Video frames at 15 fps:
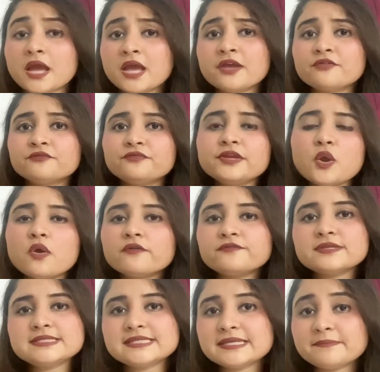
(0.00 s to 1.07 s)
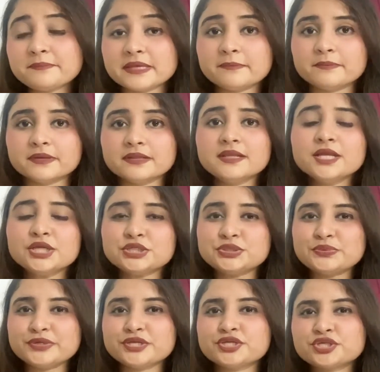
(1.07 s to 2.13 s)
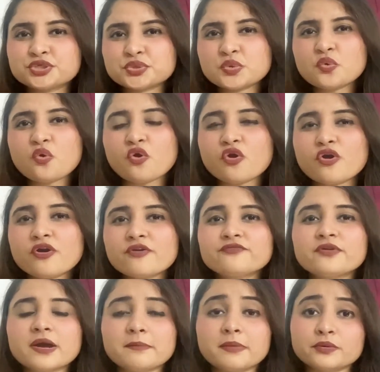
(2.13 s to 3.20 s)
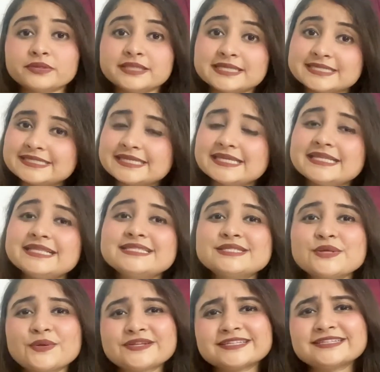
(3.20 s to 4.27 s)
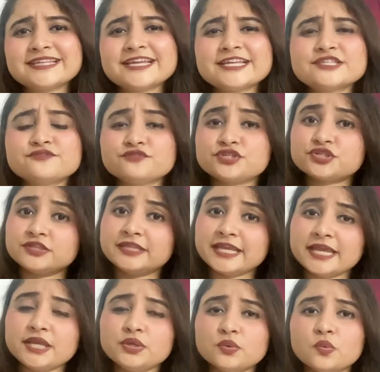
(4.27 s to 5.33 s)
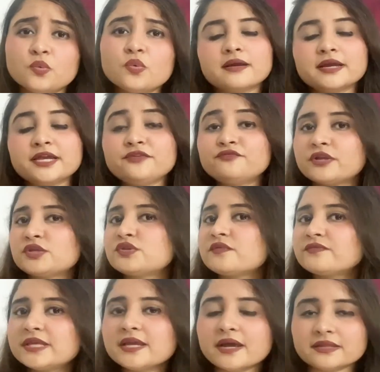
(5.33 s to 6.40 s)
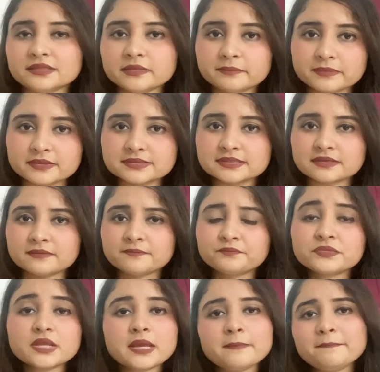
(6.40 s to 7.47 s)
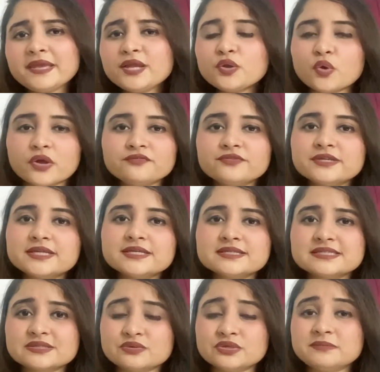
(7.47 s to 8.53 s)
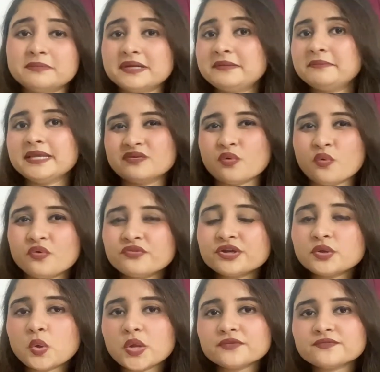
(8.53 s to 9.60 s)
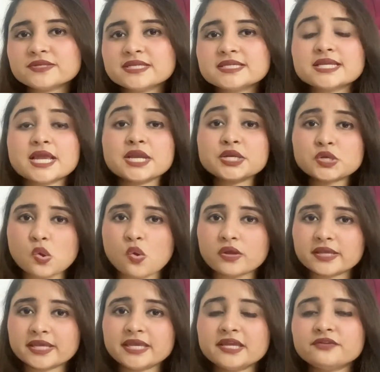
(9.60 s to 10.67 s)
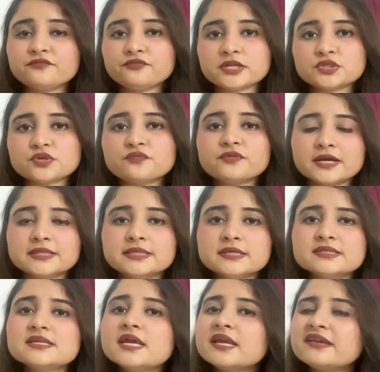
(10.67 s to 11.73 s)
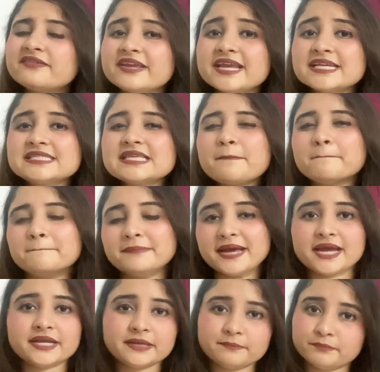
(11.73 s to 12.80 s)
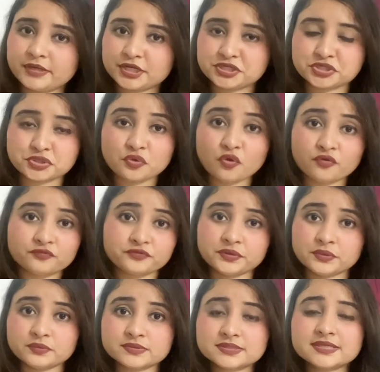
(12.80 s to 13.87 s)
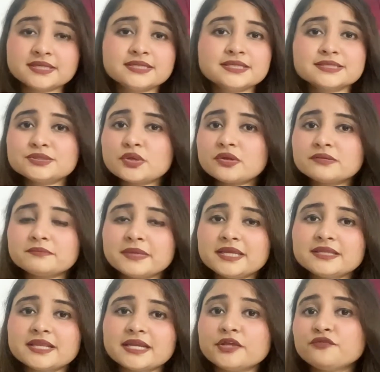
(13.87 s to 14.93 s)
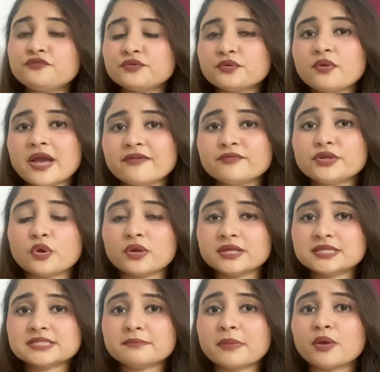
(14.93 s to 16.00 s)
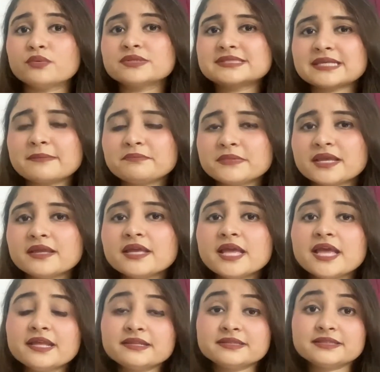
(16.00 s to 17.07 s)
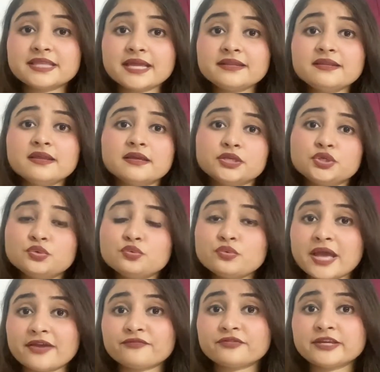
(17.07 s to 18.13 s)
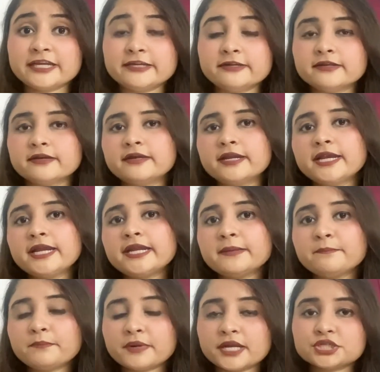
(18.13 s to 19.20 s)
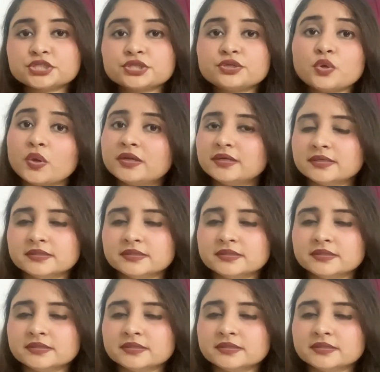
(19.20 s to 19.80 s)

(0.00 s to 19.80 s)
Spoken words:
We often see people doing show off about the skills or the things which they know in front of the other person. Being confident is good, but being overconfident and cocky in front of others creates a bad impression of yours. It does not mean that if you have a knowledge about something, then you have created a great impression on others.